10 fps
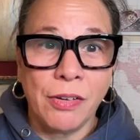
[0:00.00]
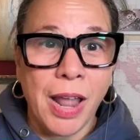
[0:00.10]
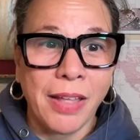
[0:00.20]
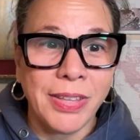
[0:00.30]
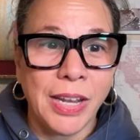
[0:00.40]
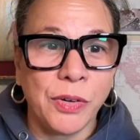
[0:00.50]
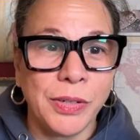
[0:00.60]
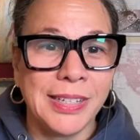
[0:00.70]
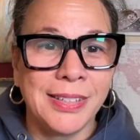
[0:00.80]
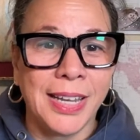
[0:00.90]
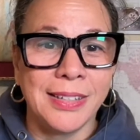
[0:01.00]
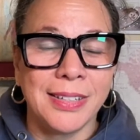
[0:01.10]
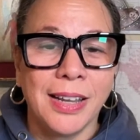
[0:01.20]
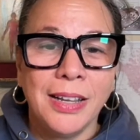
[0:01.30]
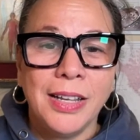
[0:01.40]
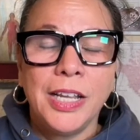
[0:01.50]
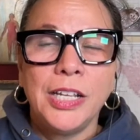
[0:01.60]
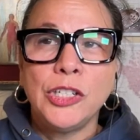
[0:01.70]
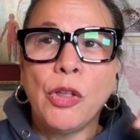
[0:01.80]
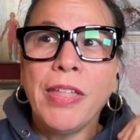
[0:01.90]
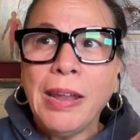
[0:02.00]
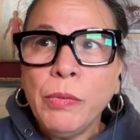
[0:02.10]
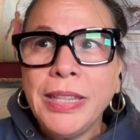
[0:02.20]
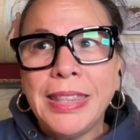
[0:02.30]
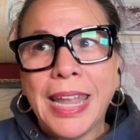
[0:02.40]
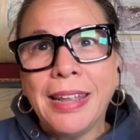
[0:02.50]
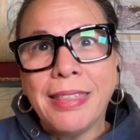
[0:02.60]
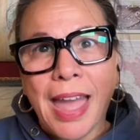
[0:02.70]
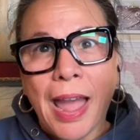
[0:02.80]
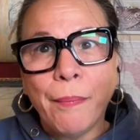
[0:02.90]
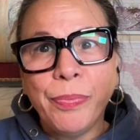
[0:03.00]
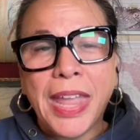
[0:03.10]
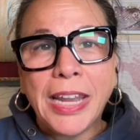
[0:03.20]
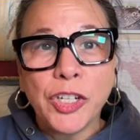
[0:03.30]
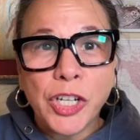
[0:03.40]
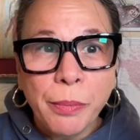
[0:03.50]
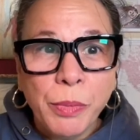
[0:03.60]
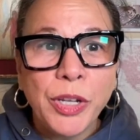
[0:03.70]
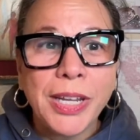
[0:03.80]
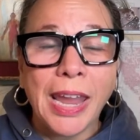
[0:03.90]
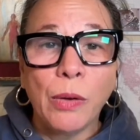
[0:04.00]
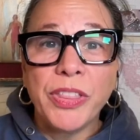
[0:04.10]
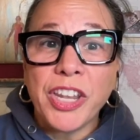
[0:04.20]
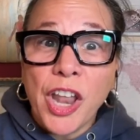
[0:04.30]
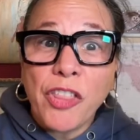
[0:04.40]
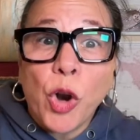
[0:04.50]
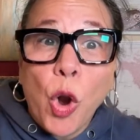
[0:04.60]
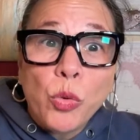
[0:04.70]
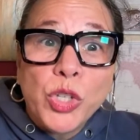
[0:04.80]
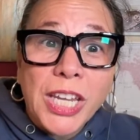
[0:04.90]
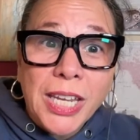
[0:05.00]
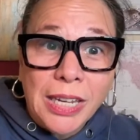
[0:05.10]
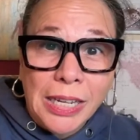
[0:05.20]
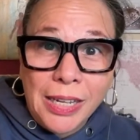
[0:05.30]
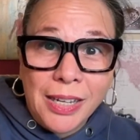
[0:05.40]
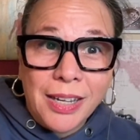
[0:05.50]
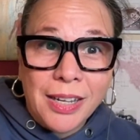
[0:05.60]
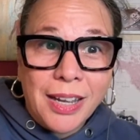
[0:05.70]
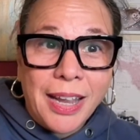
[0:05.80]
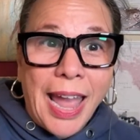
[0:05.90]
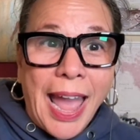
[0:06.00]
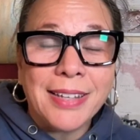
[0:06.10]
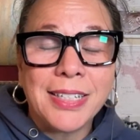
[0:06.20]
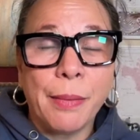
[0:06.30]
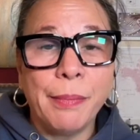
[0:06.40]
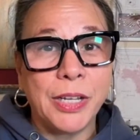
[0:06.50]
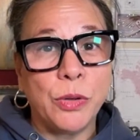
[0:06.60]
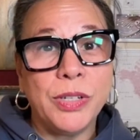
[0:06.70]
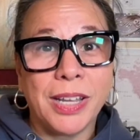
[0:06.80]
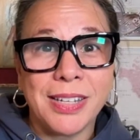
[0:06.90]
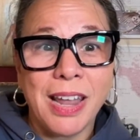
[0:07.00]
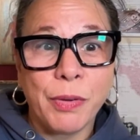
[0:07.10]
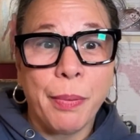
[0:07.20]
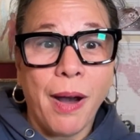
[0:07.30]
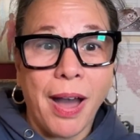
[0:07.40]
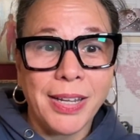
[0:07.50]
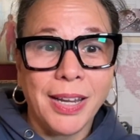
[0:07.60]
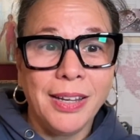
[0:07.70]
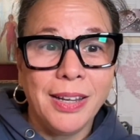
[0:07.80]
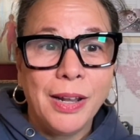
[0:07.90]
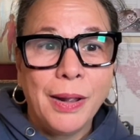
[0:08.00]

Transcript: They're not. They don't exist. So they would think that they could communicate with another OT as somebody who doesn't have a body.